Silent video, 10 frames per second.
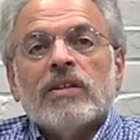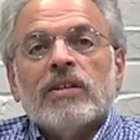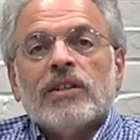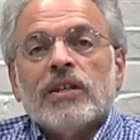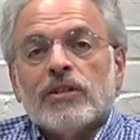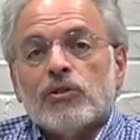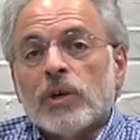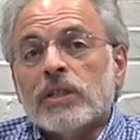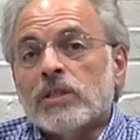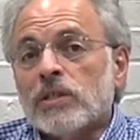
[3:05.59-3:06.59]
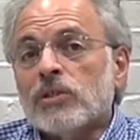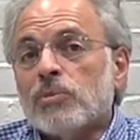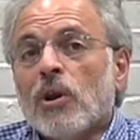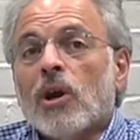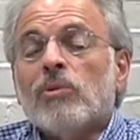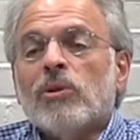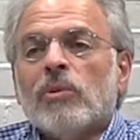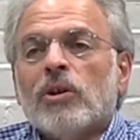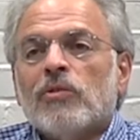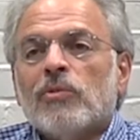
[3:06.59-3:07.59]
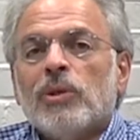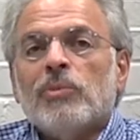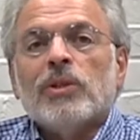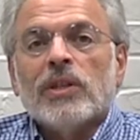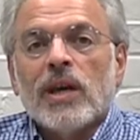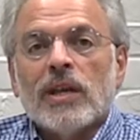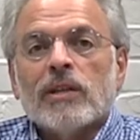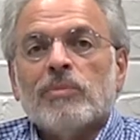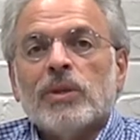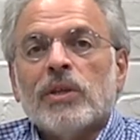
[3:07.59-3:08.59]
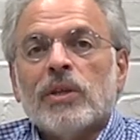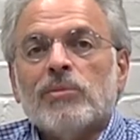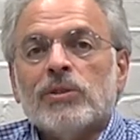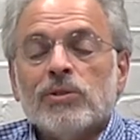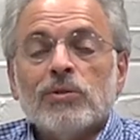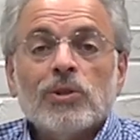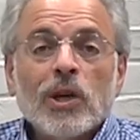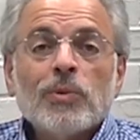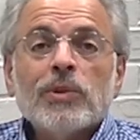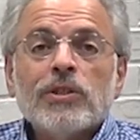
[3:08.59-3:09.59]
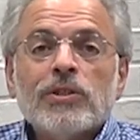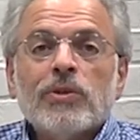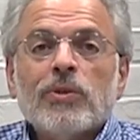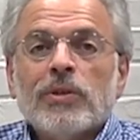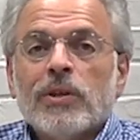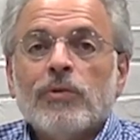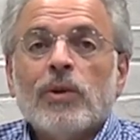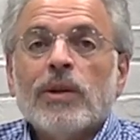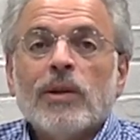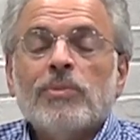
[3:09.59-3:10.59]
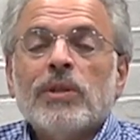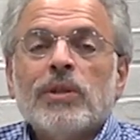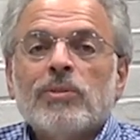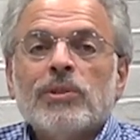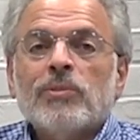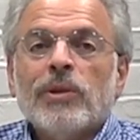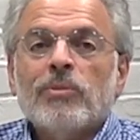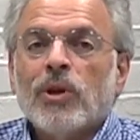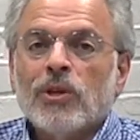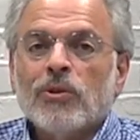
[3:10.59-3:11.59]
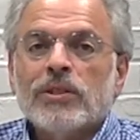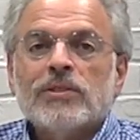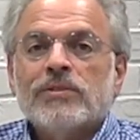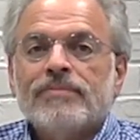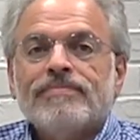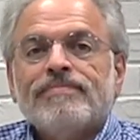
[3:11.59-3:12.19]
it can address this problem of people not being able to talk with each other and therefore not being able to make progress.